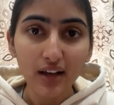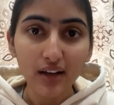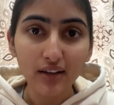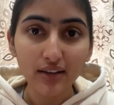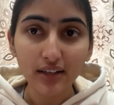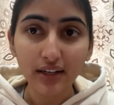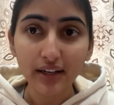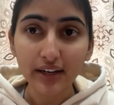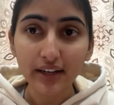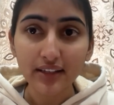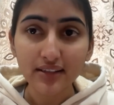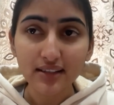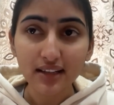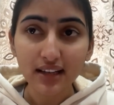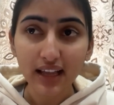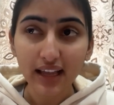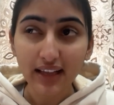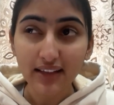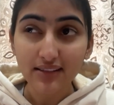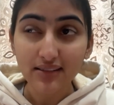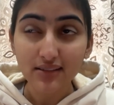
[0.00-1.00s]
there is
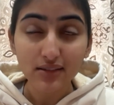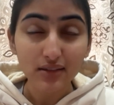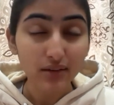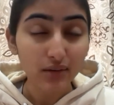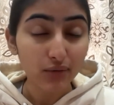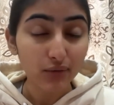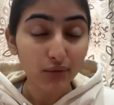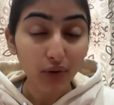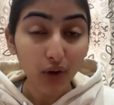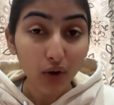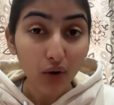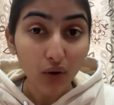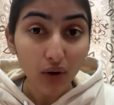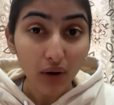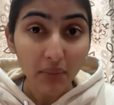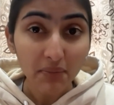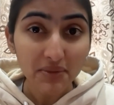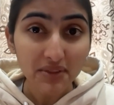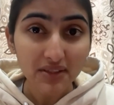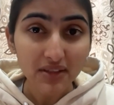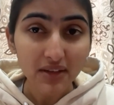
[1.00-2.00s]
less follow
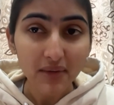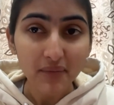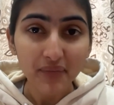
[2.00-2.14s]
ups,